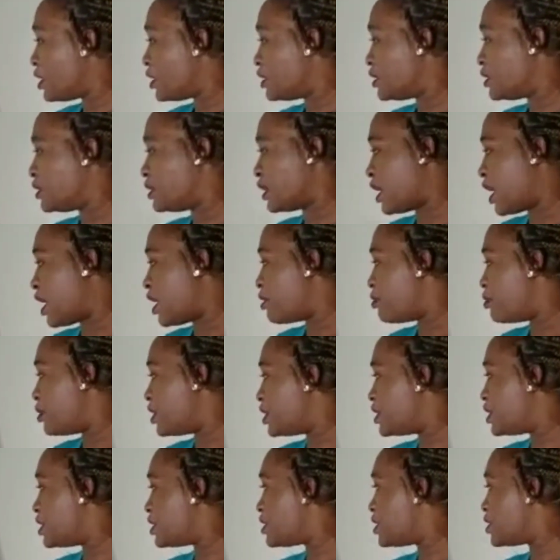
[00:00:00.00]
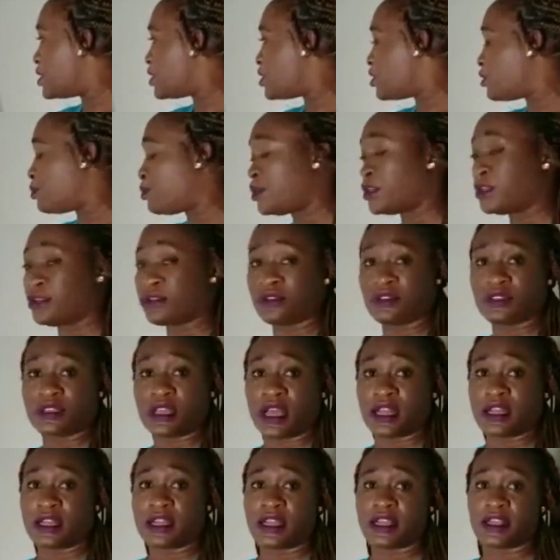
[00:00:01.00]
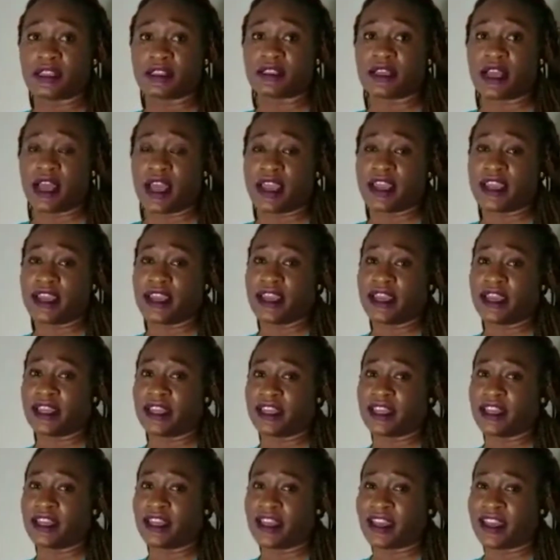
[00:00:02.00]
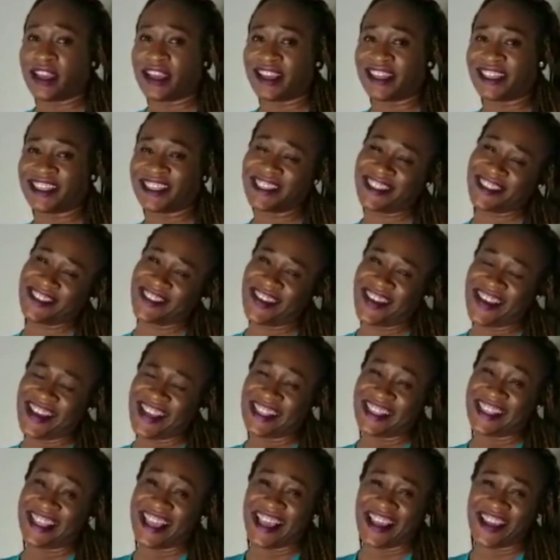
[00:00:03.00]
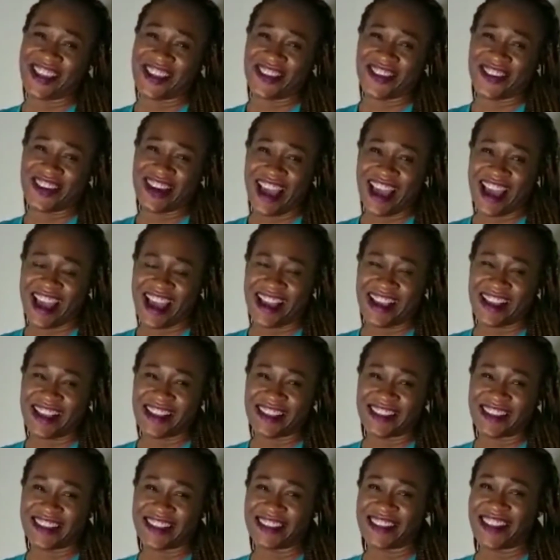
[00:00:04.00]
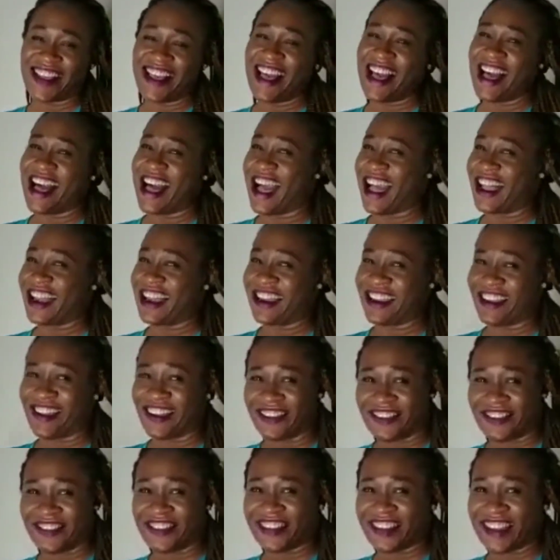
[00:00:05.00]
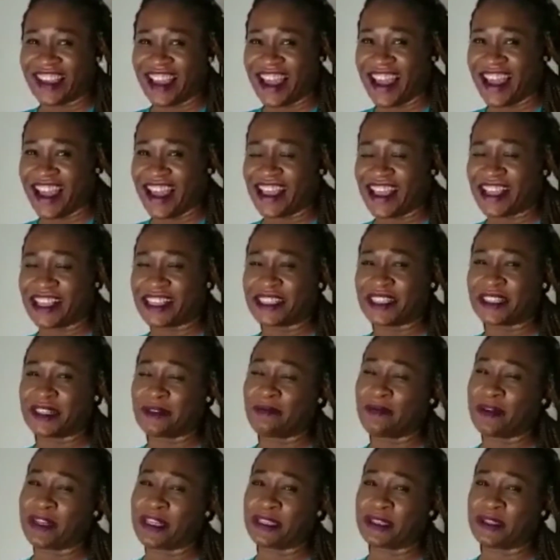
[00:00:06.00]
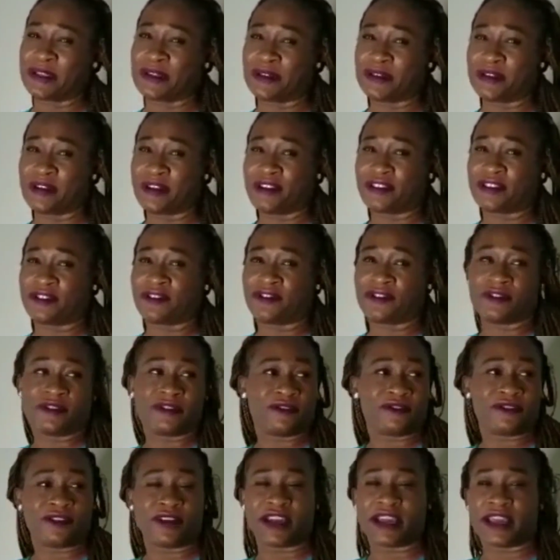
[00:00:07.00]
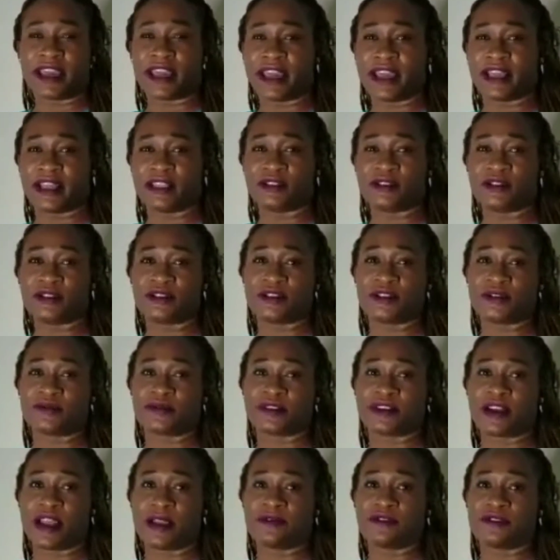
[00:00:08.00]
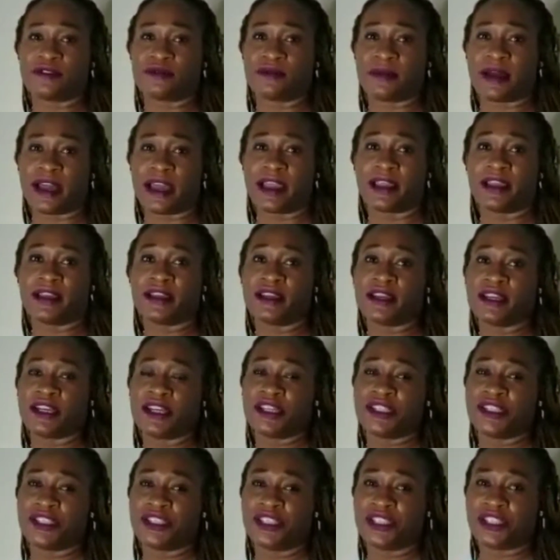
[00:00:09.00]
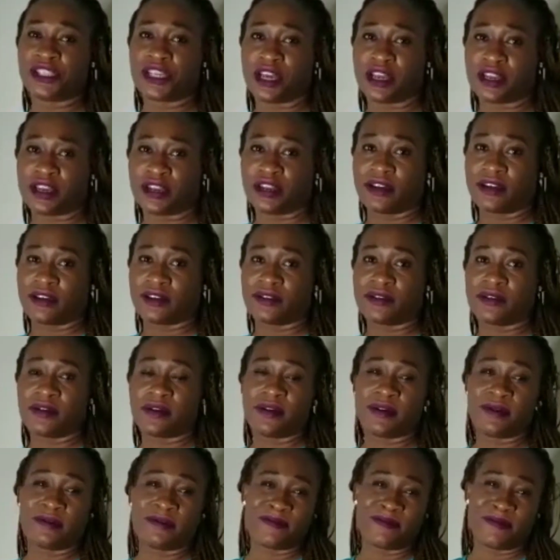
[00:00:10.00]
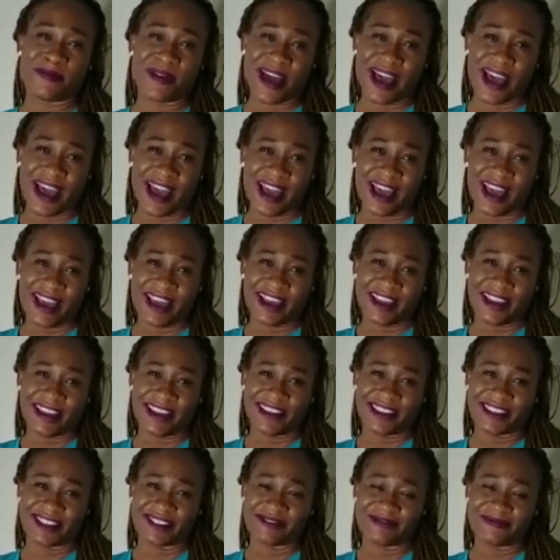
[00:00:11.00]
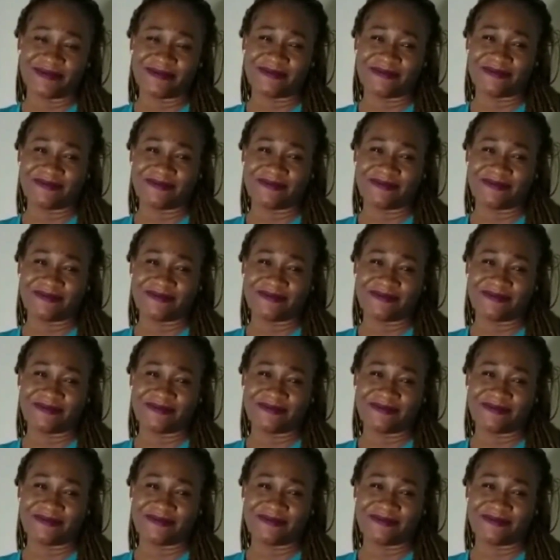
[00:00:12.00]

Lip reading: diabetes insipidus and SIADH. Thank you guys. I love you guys. Please do not forget to subscribe to my channel. Bye.